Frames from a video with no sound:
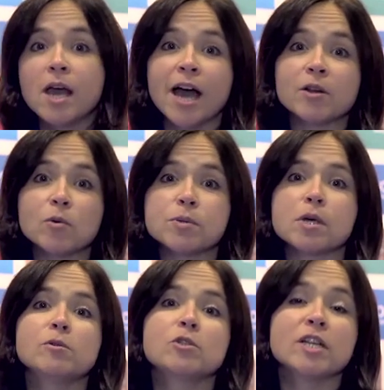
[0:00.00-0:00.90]
and
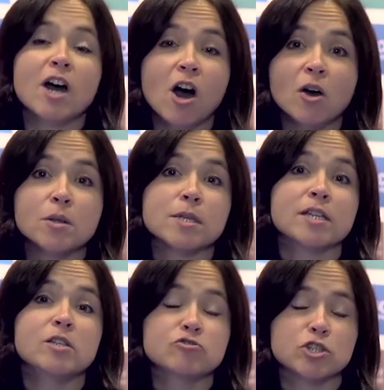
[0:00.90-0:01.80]
also to enhance their
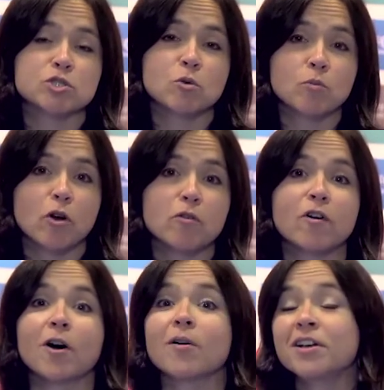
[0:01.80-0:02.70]
nutritional
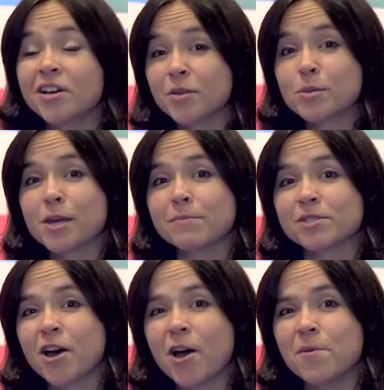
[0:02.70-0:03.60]
profile at the same
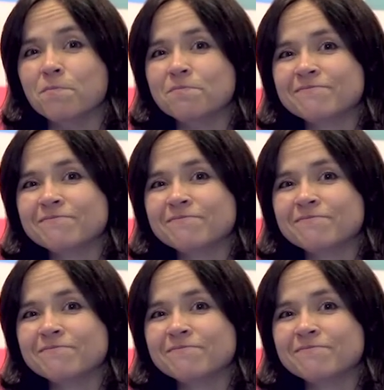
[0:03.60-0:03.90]
time.